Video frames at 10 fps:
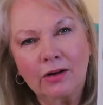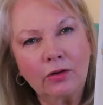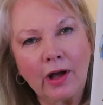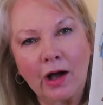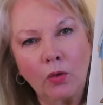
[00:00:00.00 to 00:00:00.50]
I
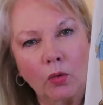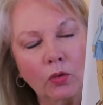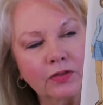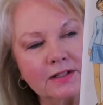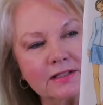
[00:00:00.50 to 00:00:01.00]
don't know how
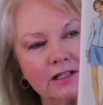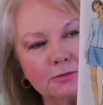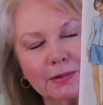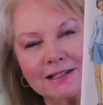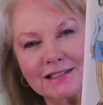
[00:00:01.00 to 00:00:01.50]
old this
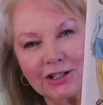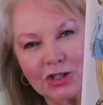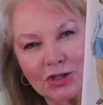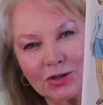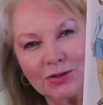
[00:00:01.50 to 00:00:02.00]
is, but it's a
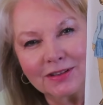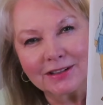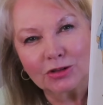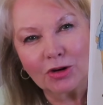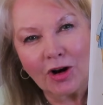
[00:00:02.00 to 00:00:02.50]
cute
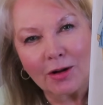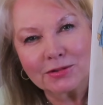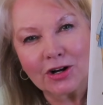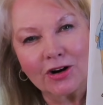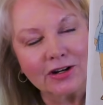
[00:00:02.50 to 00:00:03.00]
little
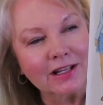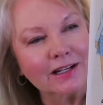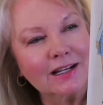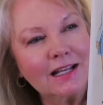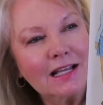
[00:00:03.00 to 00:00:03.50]
cropped
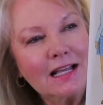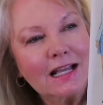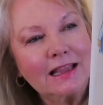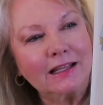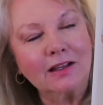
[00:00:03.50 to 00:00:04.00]
cardigan
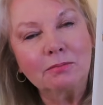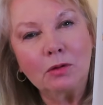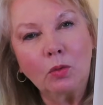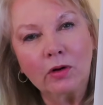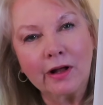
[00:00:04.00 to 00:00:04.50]
that can
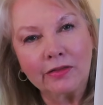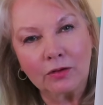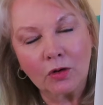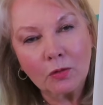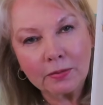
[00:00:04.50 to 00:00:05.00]
be worn
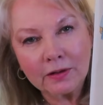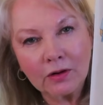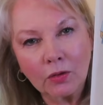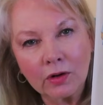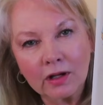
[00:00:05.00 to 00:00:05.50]
either
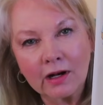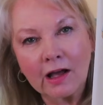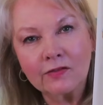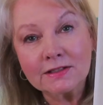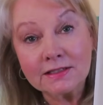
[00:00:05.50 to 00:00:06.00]
open or it can
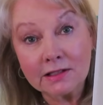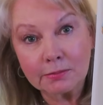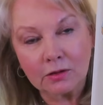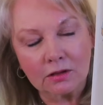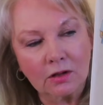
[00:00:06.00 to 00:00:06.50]
have a
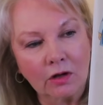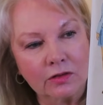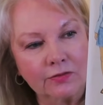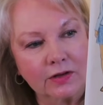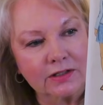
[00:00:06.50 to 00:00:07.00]
zipper
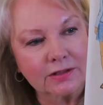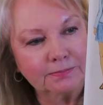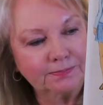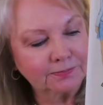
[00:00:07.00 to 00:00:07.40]
on the front.